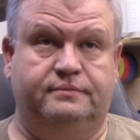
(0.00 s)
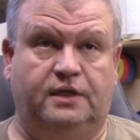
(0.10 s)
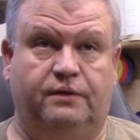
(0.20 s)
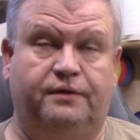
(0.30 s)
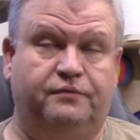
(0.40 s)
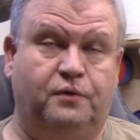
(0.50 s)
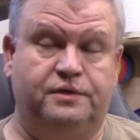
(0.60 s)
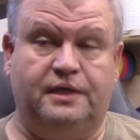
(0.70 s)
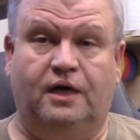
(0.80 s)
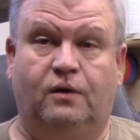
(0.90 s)
You know, of
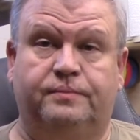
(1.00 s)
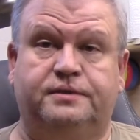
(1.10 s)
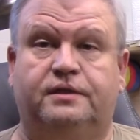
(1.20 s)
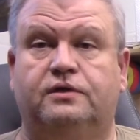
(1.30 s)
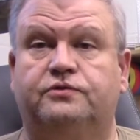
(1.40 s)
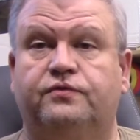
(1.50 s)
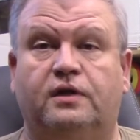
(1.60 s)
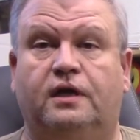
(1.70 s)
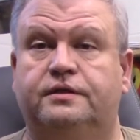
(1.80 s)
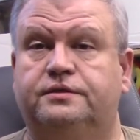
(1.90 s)
course, I go upstairs for
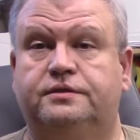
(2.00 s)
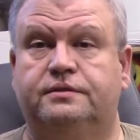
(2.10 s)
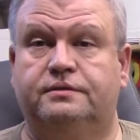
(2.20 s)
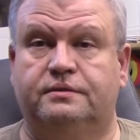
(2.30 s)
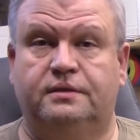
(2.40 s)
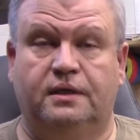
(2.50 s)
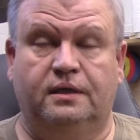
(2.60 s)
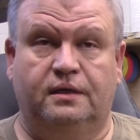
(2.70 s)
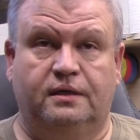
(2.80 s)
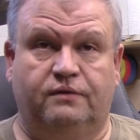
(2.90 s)
lunch. And
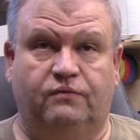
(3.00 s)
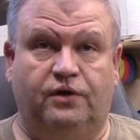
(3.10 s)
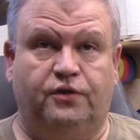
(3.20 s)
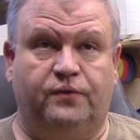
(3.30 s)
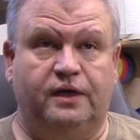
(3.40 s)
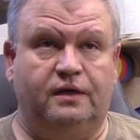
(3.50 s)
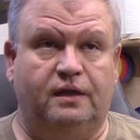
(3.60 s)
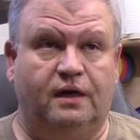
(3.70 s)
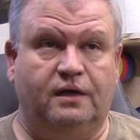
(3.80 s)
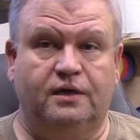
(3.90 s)
around 3
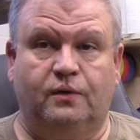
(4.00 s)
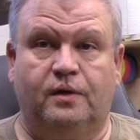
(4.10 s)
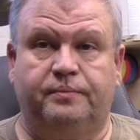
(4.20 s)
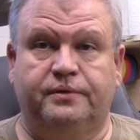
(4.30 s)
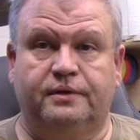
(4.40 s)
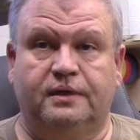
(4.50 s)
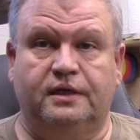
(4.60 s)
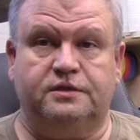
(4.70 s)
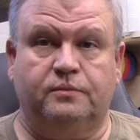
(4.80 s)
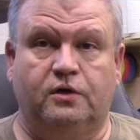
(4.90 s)
o'clock, I'll go up and
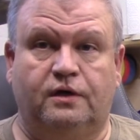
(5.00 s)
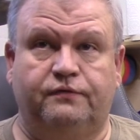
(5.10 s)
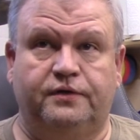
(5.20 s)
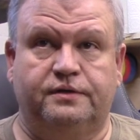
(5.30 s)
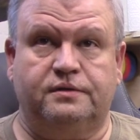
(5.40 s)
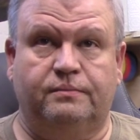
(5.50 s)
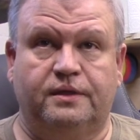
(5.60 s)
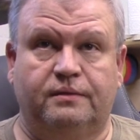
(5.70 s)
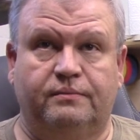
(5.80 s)
get some coffee or something.